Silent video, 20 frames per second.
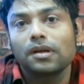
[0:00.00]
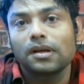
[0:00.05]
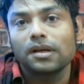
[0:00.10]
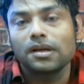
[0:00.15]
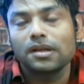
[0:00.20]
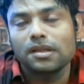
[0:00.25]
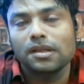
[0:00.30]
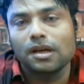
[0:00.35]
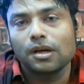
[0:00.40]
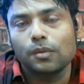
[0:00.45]

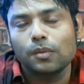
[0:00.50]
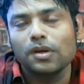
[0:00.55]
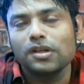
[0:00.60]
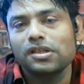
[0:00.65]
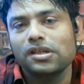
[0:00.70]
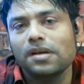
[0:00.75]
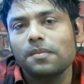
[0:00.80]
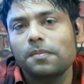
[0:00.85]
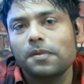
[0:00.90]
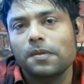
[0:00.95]
in the
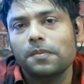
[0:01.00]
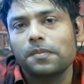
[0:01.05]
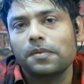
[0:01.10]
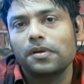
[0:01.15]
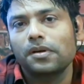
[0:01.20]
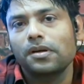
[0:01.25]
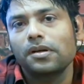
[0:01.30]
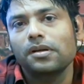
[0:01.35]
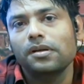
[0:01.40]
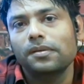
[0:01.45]
question
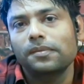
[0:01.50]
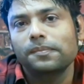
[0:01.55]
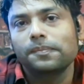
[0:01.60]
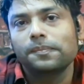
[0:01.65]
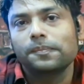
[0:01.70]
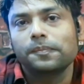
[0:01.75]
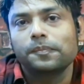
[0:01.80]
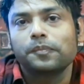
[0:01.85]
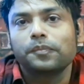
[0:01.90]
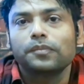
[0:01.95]
paper,
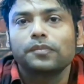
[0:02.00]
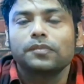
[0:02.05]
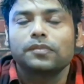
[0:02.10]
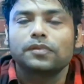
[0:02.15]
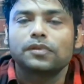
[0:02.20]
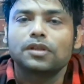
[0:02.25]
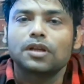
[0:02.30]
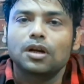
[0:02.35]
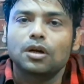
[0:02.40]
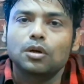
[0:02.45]

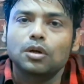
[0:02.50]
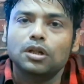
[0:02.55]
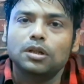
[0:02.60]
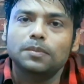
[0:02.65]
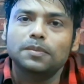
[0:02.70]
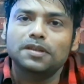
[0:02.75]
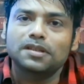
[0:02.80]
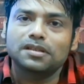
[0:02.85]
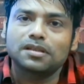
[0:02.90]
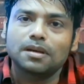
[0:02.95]
there will
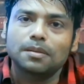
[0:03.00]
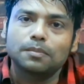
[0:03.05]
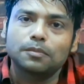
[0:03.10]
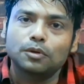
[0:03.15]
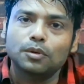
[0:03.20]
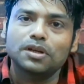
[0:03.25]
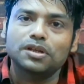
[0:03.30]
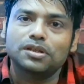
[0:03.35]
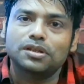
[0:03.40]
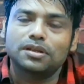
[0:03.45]
be some
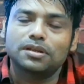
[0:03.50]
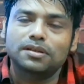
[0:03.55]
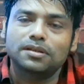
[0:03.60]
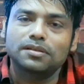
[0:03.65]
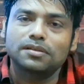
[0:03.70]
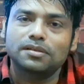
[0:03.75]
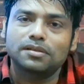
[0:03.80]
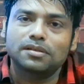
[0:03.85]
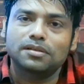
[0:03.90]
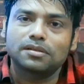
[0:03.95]

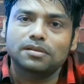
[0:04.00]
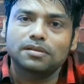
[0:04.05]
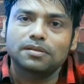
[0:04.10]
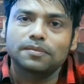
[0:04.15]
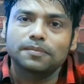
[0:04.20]
questions